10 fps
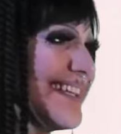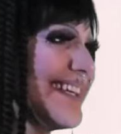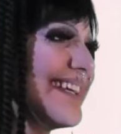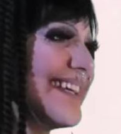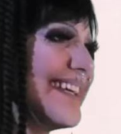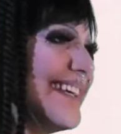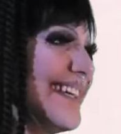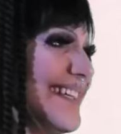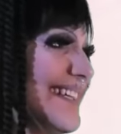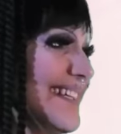
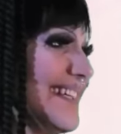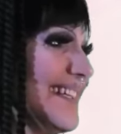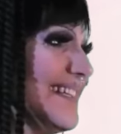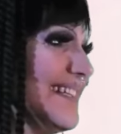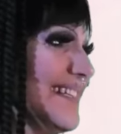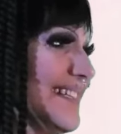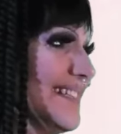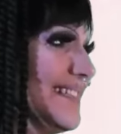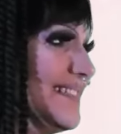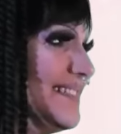
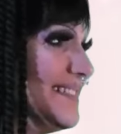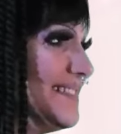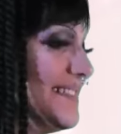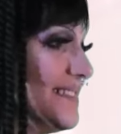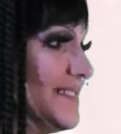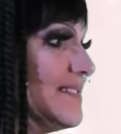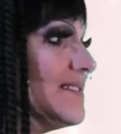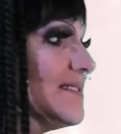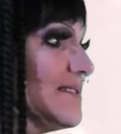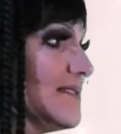
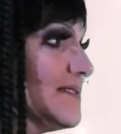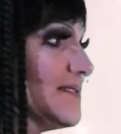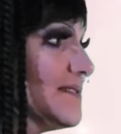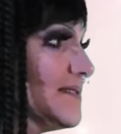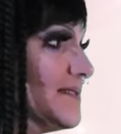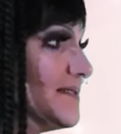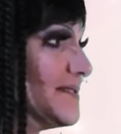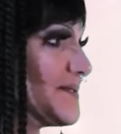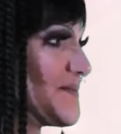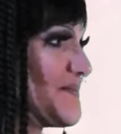The person shown says nothing.